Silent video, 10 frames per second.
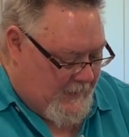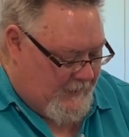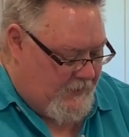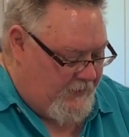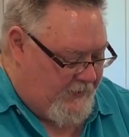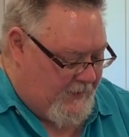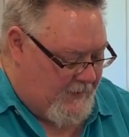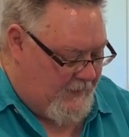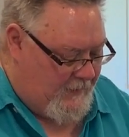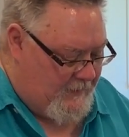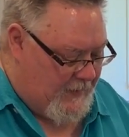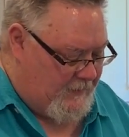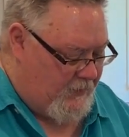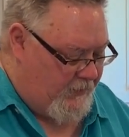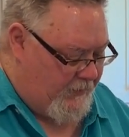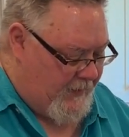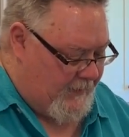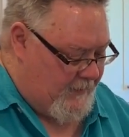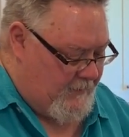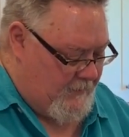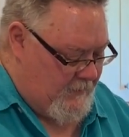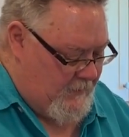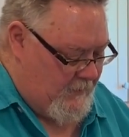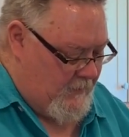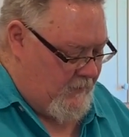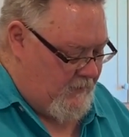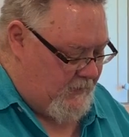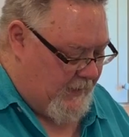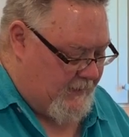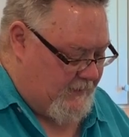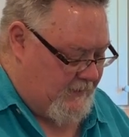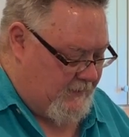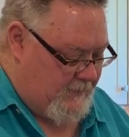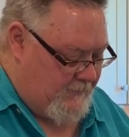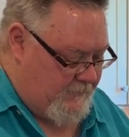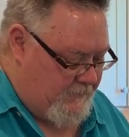not too thin, not too thick slices.